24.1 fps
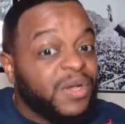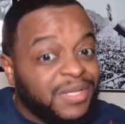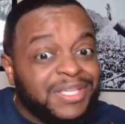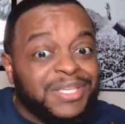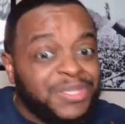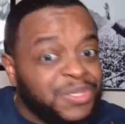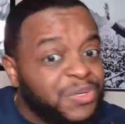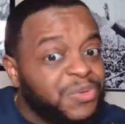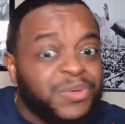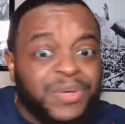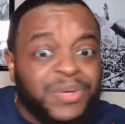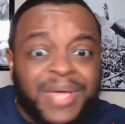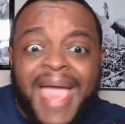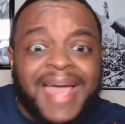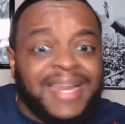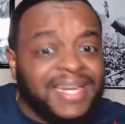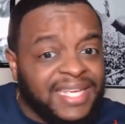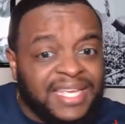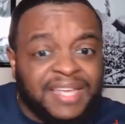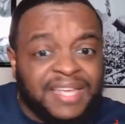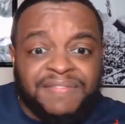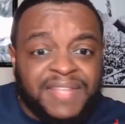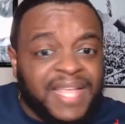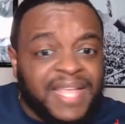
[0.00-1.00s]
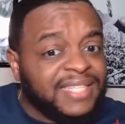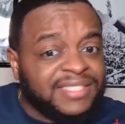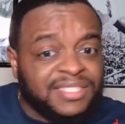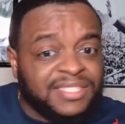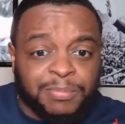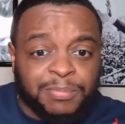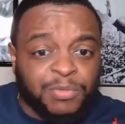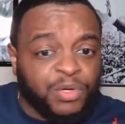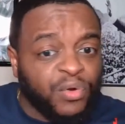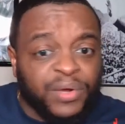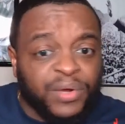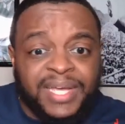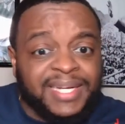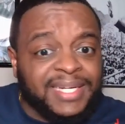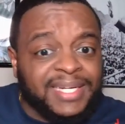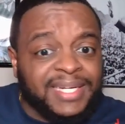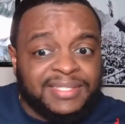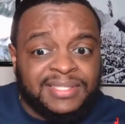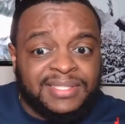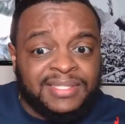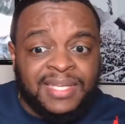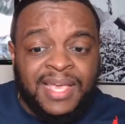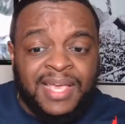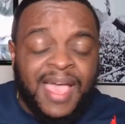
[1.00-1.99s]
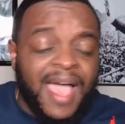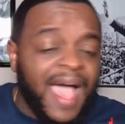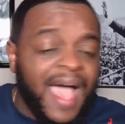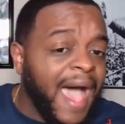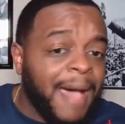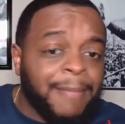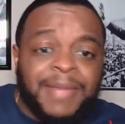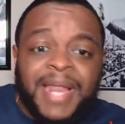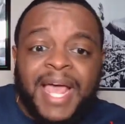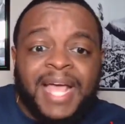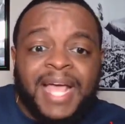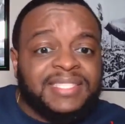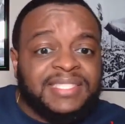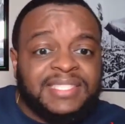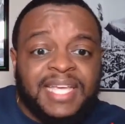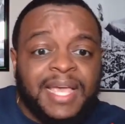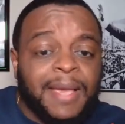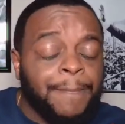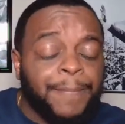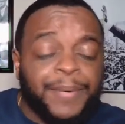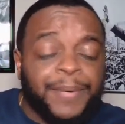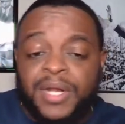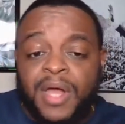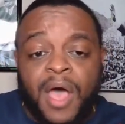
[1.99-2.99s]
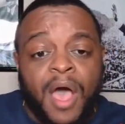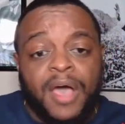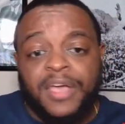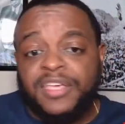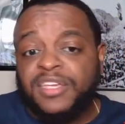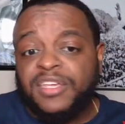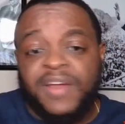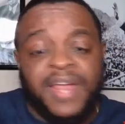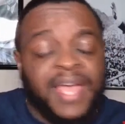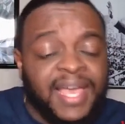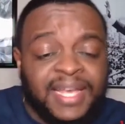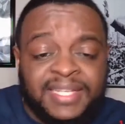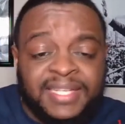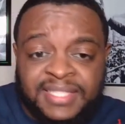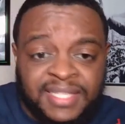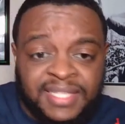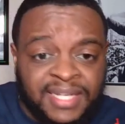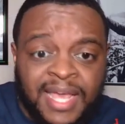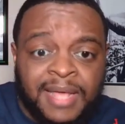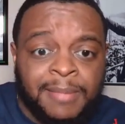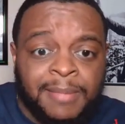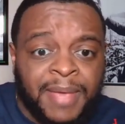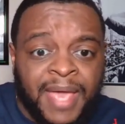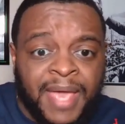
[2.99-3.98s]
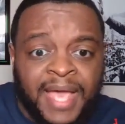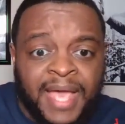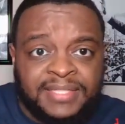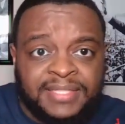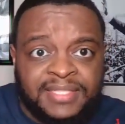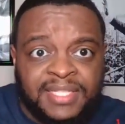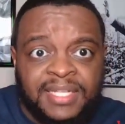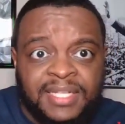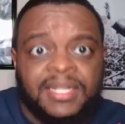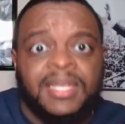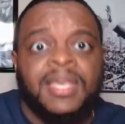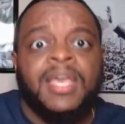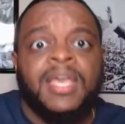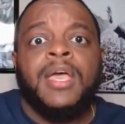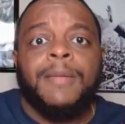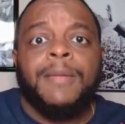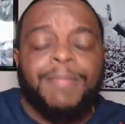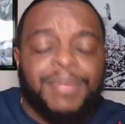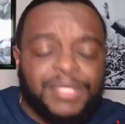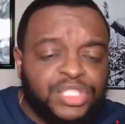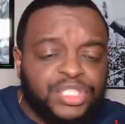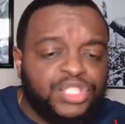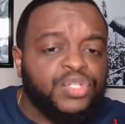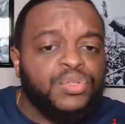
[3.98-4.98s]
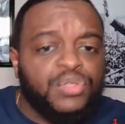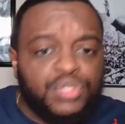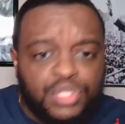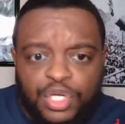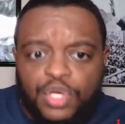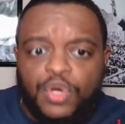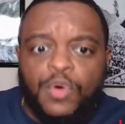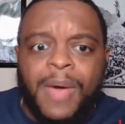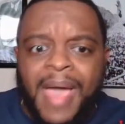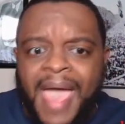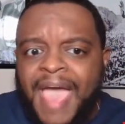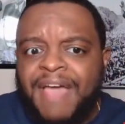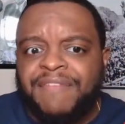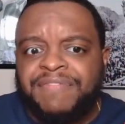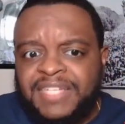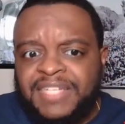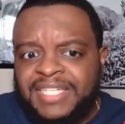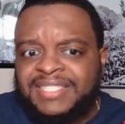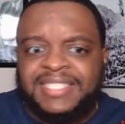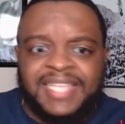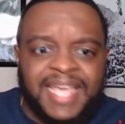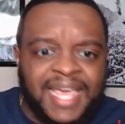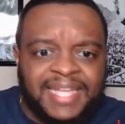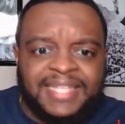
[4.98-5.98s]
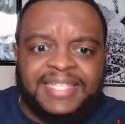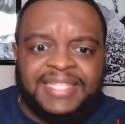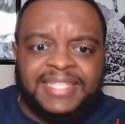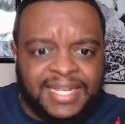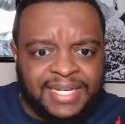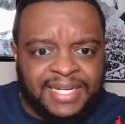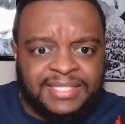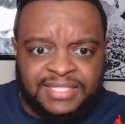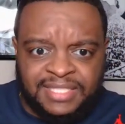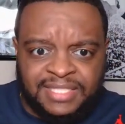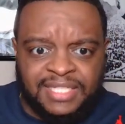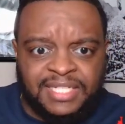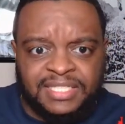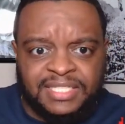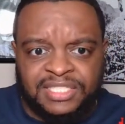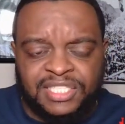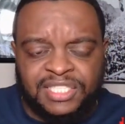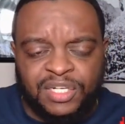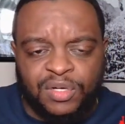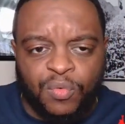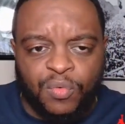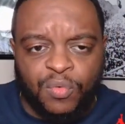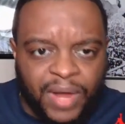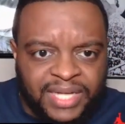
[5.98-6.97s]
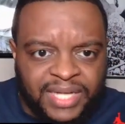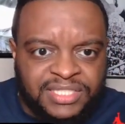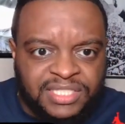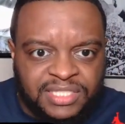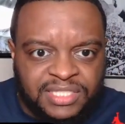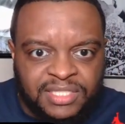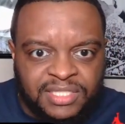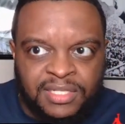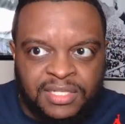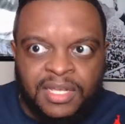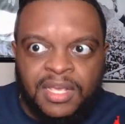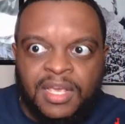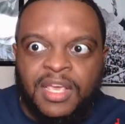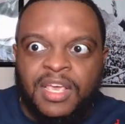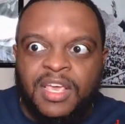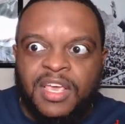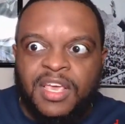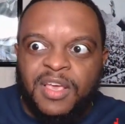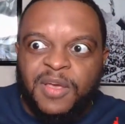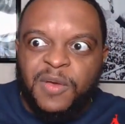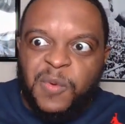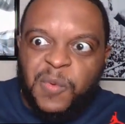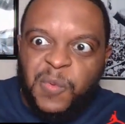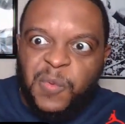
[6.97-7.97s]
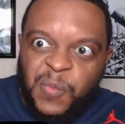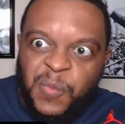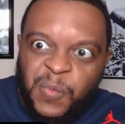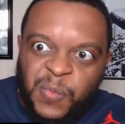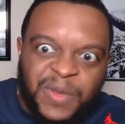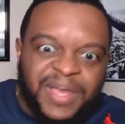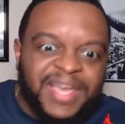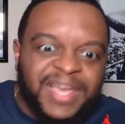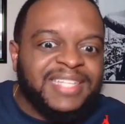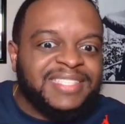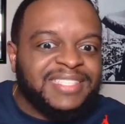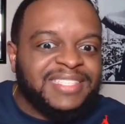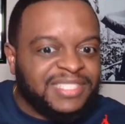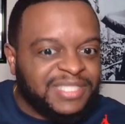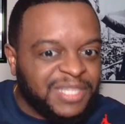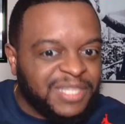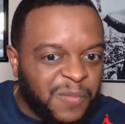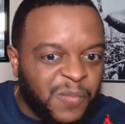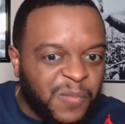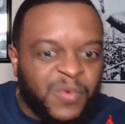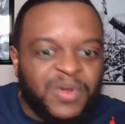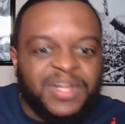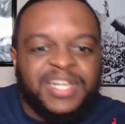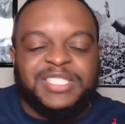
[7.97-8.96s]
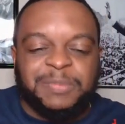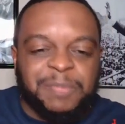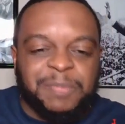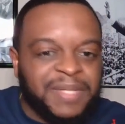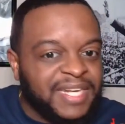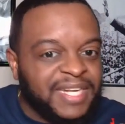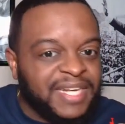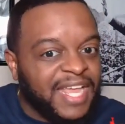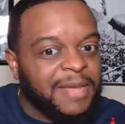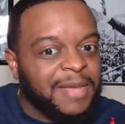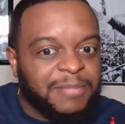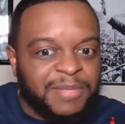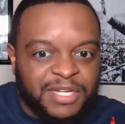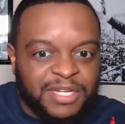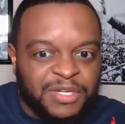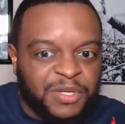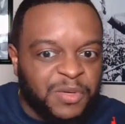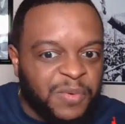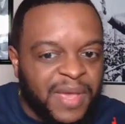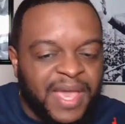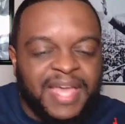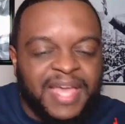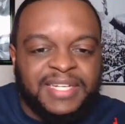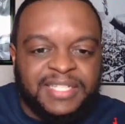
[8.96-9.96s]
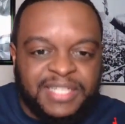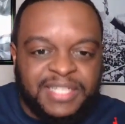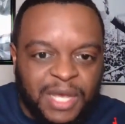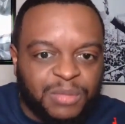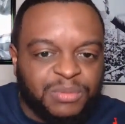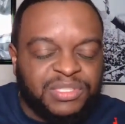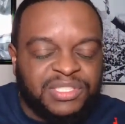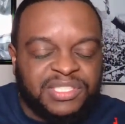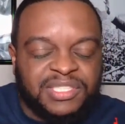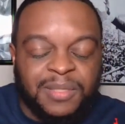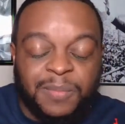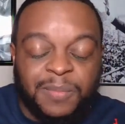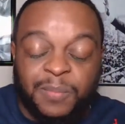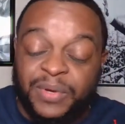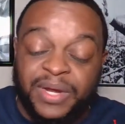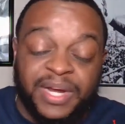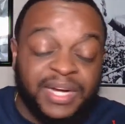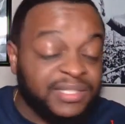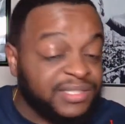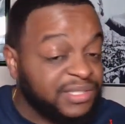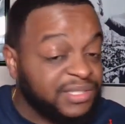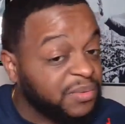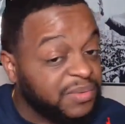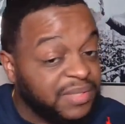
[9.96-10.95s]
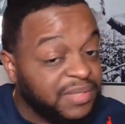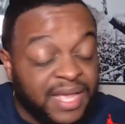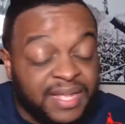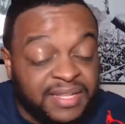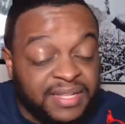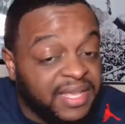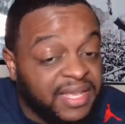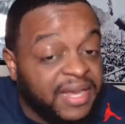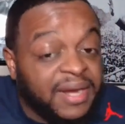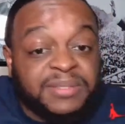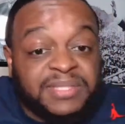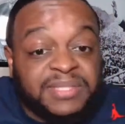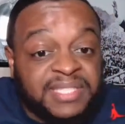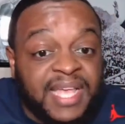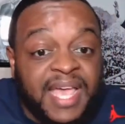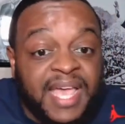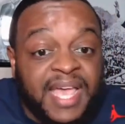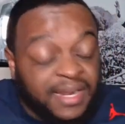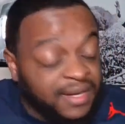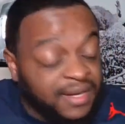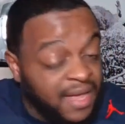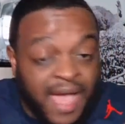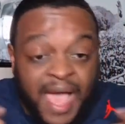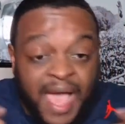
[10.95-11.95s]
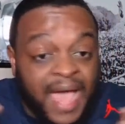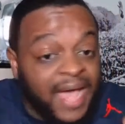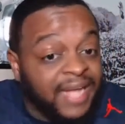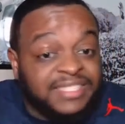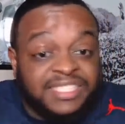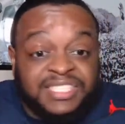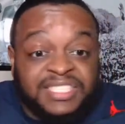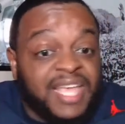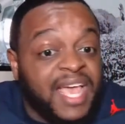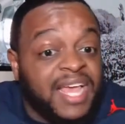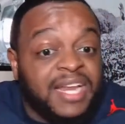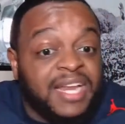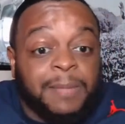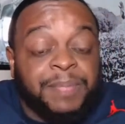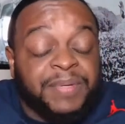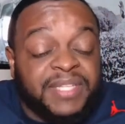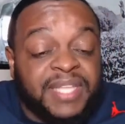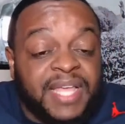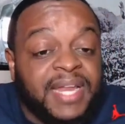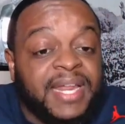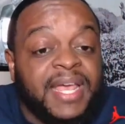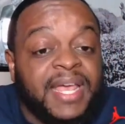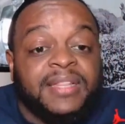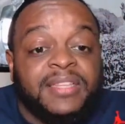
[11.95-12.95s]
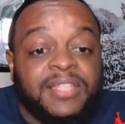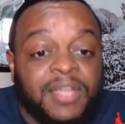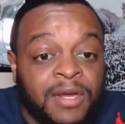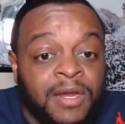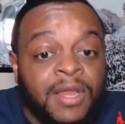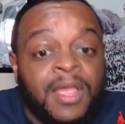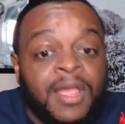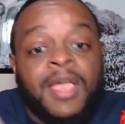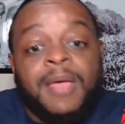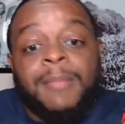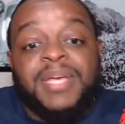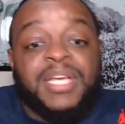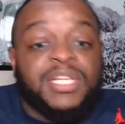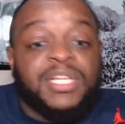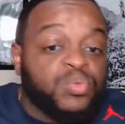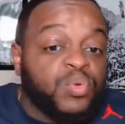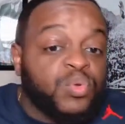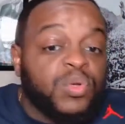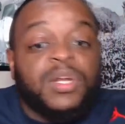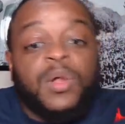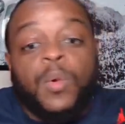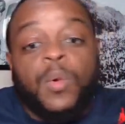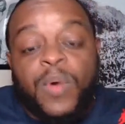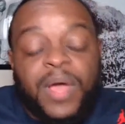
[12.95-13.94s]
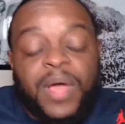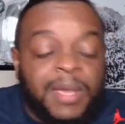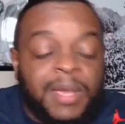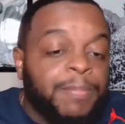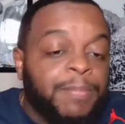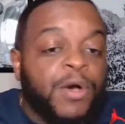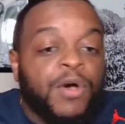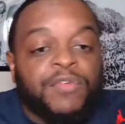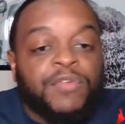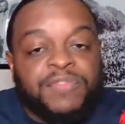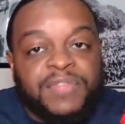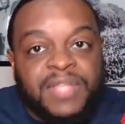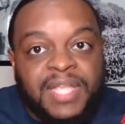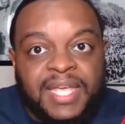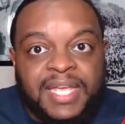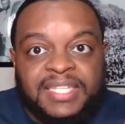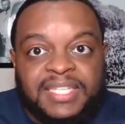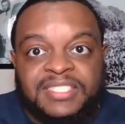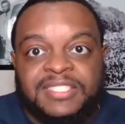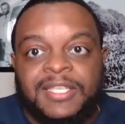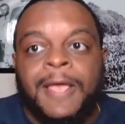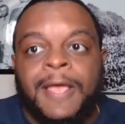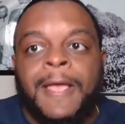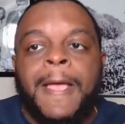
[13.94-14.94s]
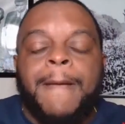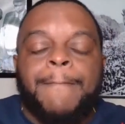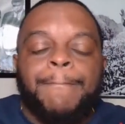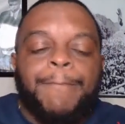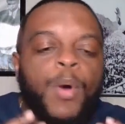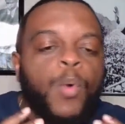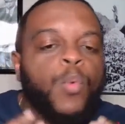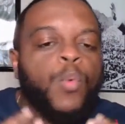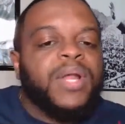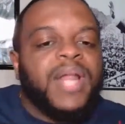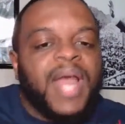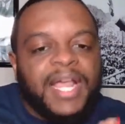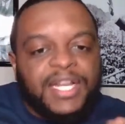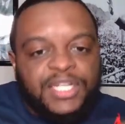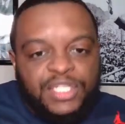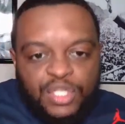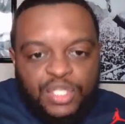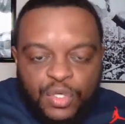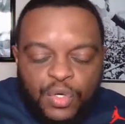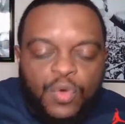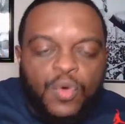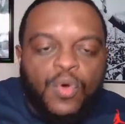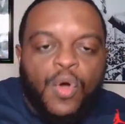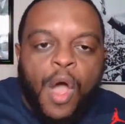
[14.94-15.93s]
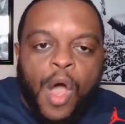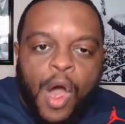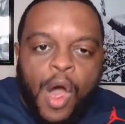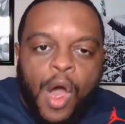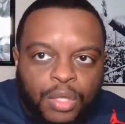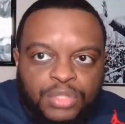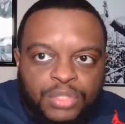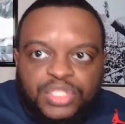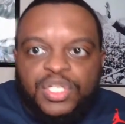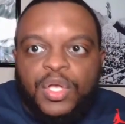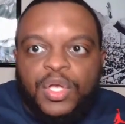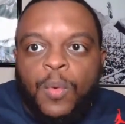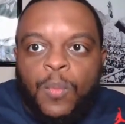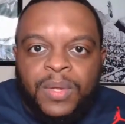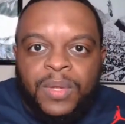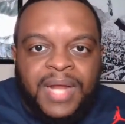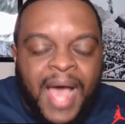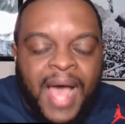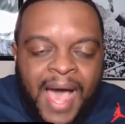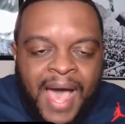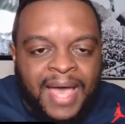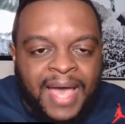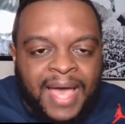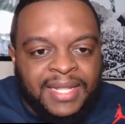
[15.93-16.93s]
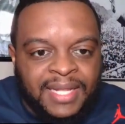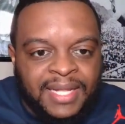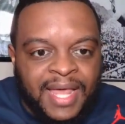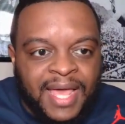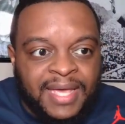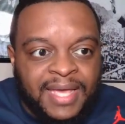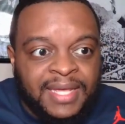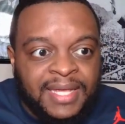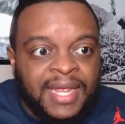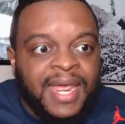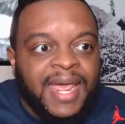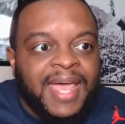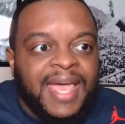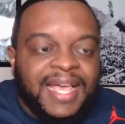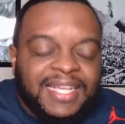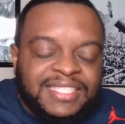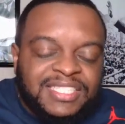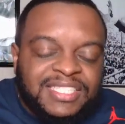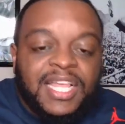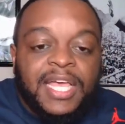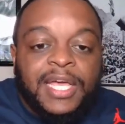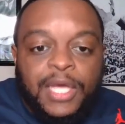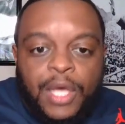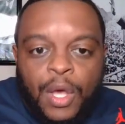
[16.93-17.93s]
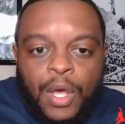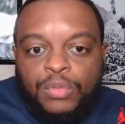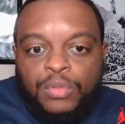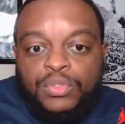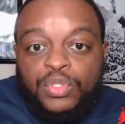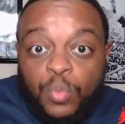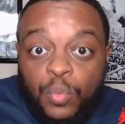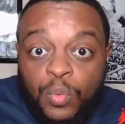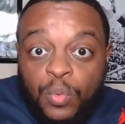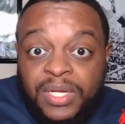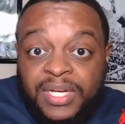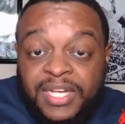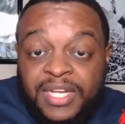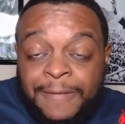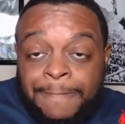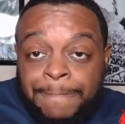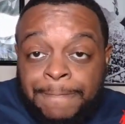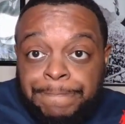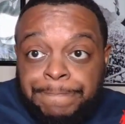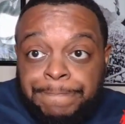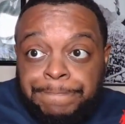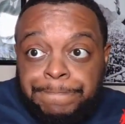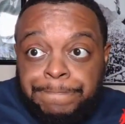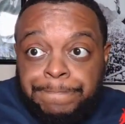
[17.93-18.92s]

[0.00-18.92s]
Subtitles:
You got to give that some credence. I'm not saying put all your eggs in that basket, but you do have to take that into consideration when someone has been named a new head coach somewhere. So there's that. I just had to put that out there because we're going to weigh both things. But what I do also want to highlight is that Coach Woodie